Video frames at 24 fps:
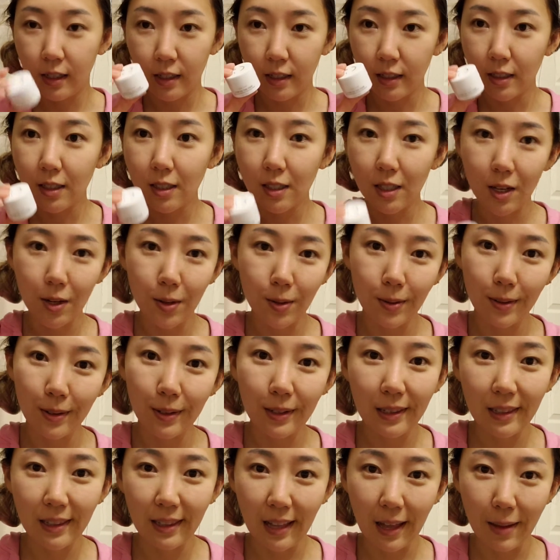So
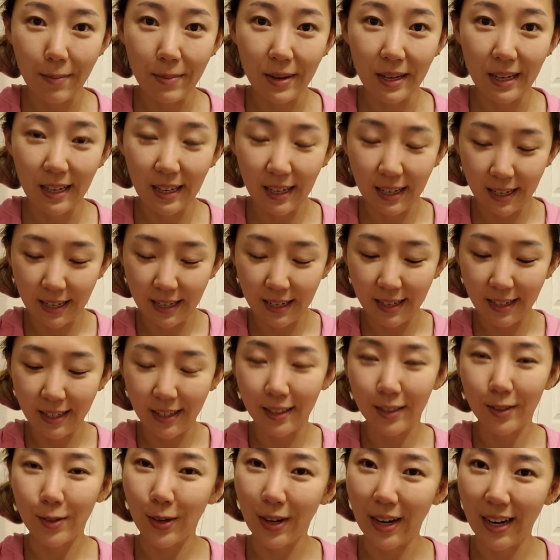let me
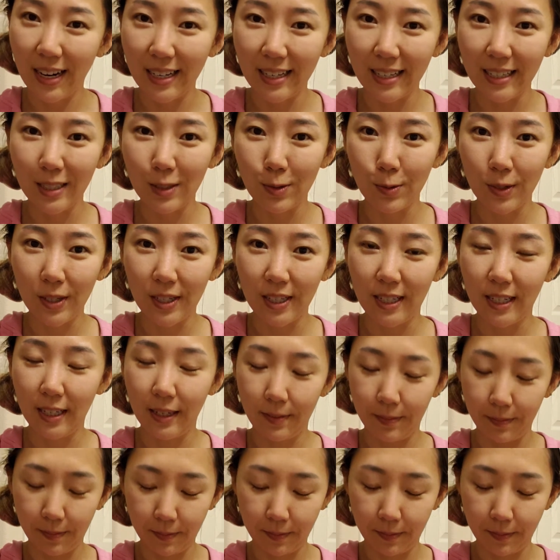try this one.